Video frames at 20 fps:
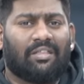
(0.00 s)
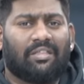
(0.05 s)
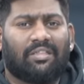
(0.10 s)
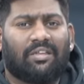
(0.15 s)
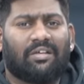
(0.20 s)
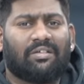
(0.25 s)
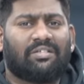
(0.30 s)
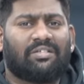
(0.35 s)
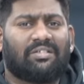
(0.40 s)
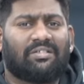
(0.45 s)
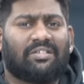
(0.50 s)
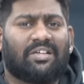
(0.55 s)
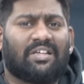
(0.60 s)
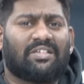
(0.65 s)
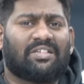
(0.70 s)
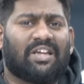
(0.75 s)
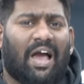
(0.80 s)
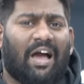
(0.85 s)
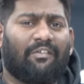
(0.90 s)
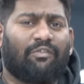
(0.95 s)
This
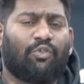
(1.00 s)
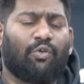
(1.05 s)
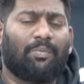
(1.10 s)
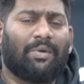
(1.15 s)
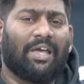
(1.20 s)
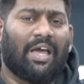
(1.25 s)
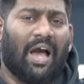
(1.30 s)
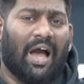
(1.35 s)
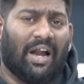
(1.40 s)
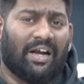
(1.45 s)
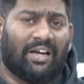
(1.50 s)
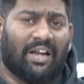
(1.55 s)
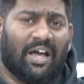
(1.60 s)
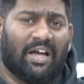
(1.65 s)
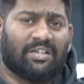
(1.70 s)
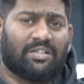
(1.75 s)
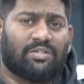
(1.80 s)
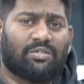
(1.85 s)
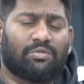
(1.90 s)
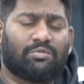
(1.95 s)
just have to be
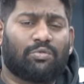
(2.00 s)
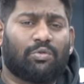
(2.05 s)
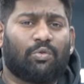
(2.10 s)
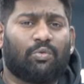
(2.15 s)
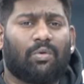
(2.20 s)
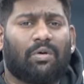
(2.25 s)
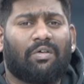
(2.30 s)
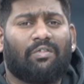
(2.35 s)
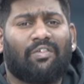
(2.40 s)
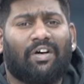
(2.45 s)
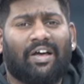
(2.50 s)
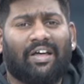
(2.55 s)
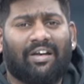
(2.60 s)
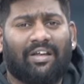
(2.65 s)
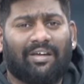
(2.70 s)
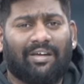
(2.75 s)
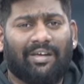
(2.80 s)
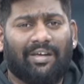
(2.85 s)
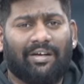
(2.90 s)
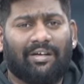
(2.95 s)
attached through a
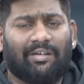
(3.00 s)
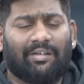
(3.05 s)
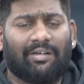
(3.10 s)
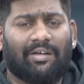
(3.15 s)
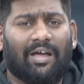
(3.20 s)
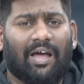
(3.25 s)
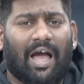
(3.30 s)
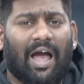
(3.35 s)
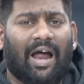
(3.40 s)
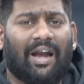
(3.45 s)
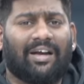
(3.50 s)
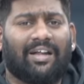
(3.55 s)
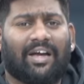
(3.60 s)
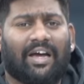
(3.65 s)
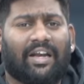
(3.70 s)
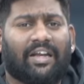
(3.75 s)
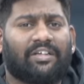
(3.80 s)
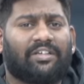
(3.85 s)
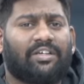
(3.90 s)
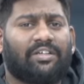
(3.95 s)
wiring kit and
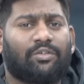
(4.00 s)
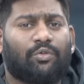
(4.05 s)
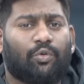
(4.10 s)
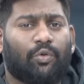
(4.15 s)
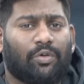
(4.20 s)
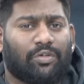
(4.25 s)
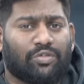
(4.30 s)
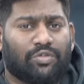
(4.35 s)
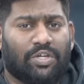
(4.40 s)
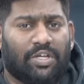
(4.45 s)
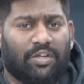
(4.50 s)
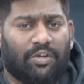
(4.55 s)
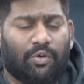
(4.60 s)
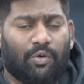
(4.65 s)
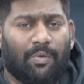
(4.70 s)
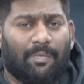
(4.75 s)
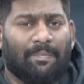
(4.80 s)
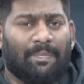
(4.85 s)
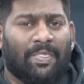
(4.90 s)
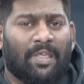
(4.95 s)
connected to your
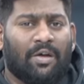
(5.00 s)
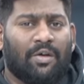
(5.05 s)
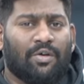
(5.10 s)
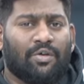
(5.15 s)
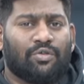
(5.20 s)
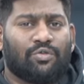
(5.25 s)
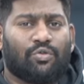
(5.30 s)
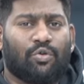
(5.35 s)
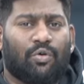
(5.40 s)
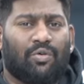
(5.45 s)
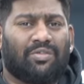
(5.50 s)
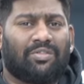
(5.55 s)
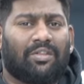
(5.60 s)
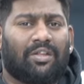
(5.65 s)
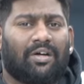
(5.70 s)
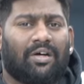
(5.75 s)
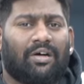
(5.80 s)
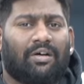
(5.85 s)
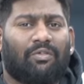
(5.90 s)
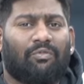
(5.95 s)
stereo. So
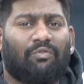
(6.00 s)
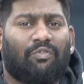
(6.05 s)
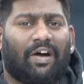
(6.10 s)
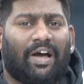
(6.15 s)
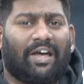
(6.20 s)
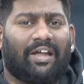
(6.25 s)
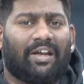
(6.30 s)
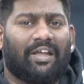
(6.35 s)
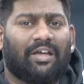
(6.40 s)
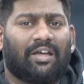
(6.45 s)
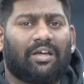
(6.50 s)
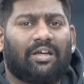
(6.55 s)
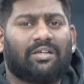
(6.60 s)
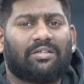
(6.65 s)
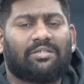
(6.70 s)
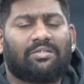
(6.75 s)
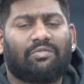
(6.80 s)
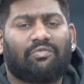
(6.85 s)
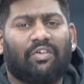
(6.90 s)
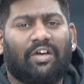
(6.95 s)
the wiring
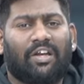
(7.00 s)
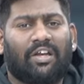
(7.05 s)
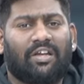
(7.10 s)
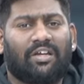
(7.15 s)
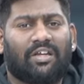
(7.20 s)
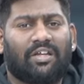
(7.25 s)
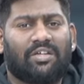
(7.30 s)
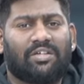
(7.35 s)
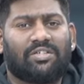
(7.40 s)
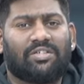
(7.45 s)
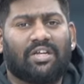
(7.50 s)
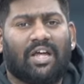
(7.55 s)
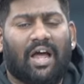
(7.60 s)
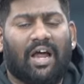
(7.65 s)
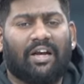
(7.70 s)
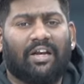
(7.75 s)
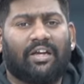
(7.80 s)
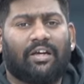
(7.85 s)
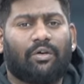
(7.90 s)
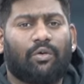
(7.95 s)
is very niche
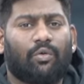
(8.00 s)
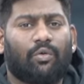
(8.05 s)
and it